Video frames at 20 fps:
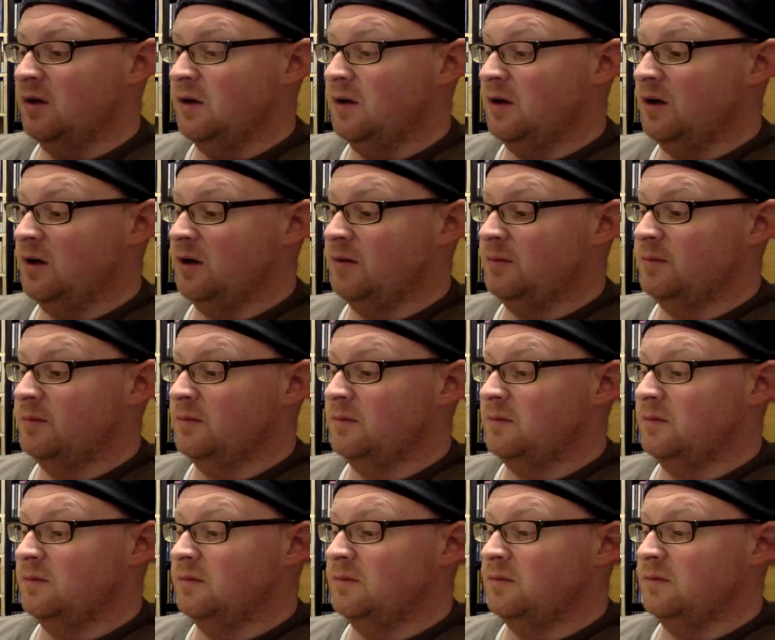I'm
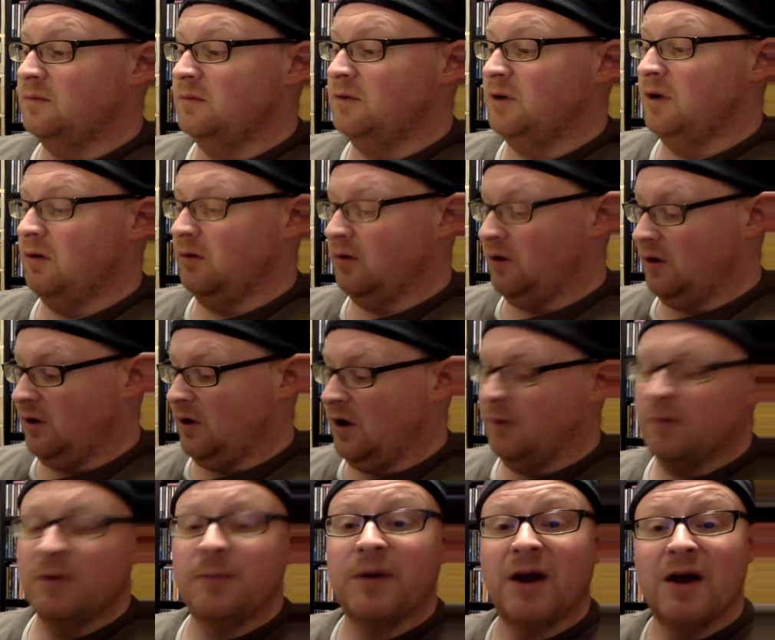
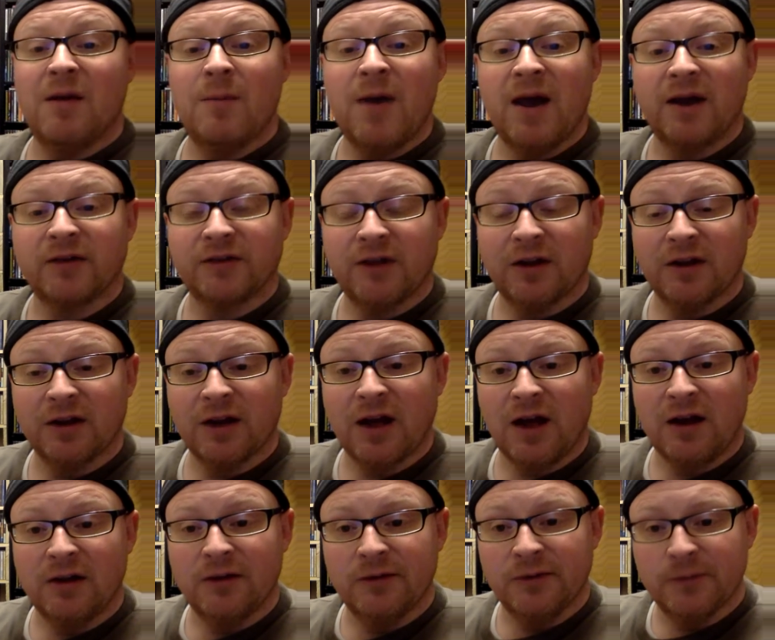going to buy a Max Allan
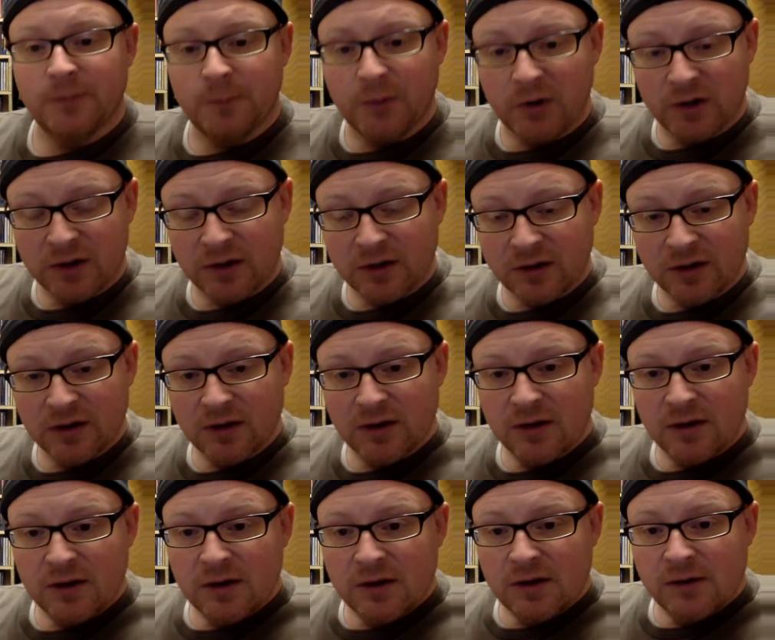Collins book,
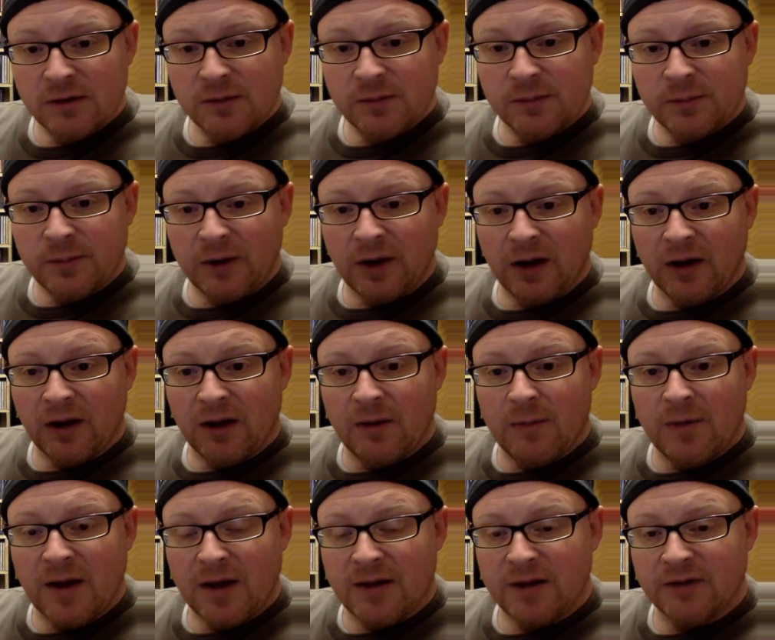but
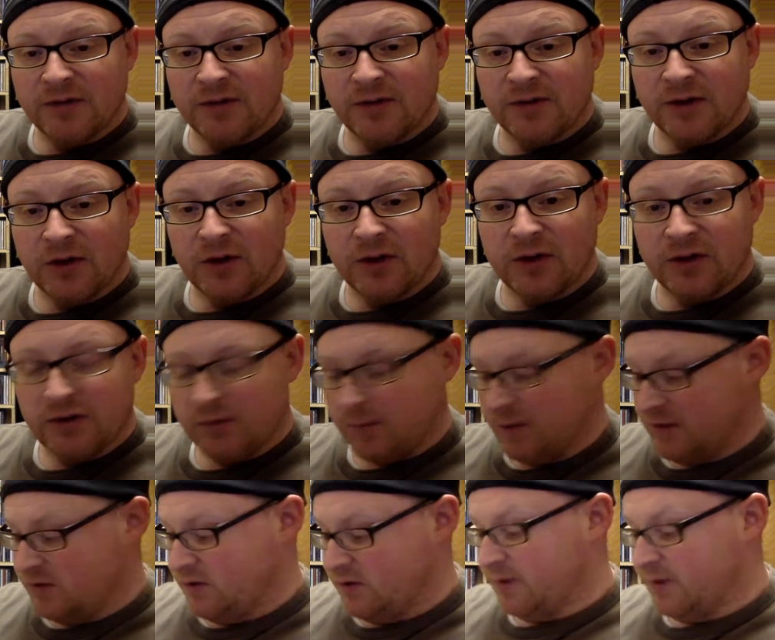I'm not necessarily going to
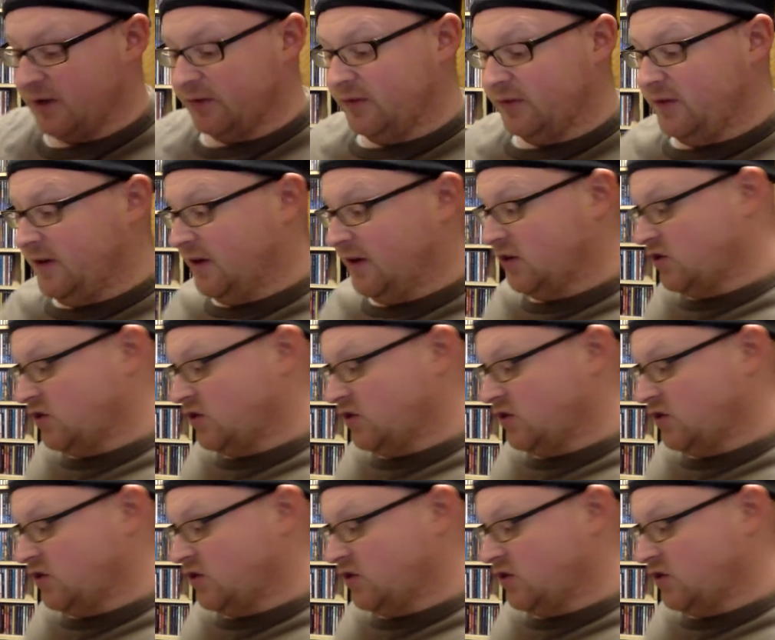spend $2 to take a